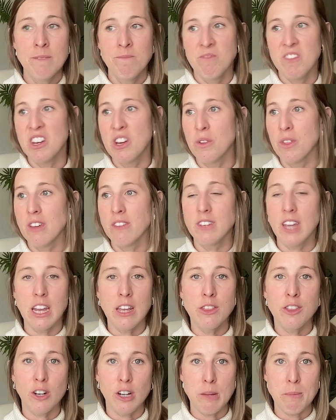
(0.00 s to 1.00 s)
They've
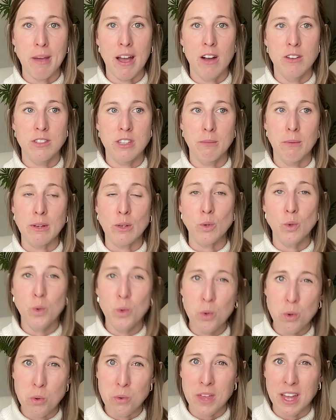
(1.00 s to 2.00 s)
gained 30 pounds. I'm like, ooh,